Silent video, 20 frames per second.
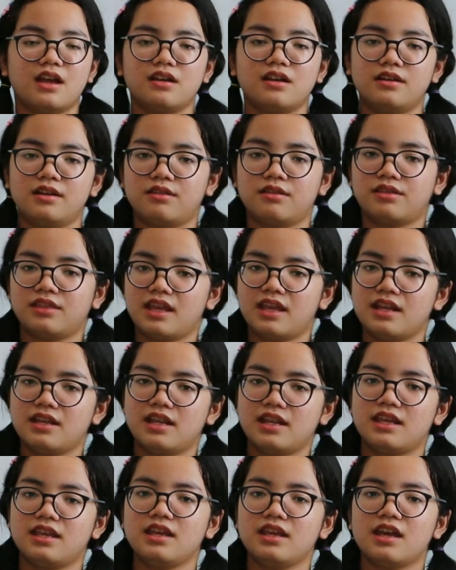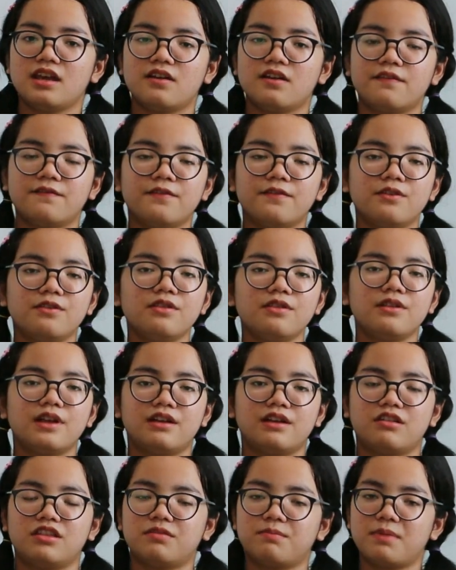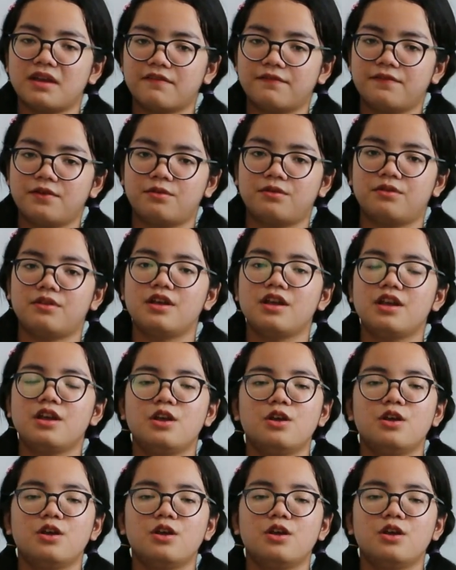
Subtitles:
understanding, helpful, and respectful.